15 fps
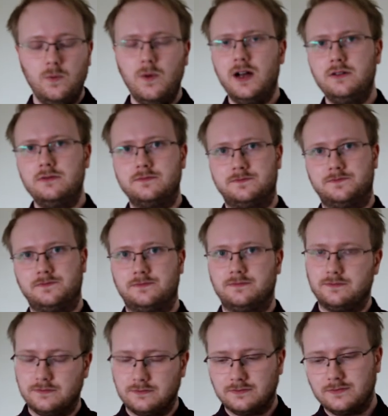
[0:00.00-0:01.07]
Well,
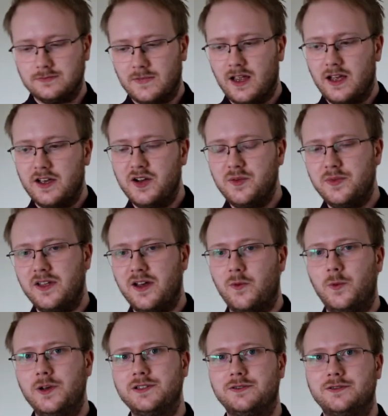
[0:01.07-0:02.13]
I hope that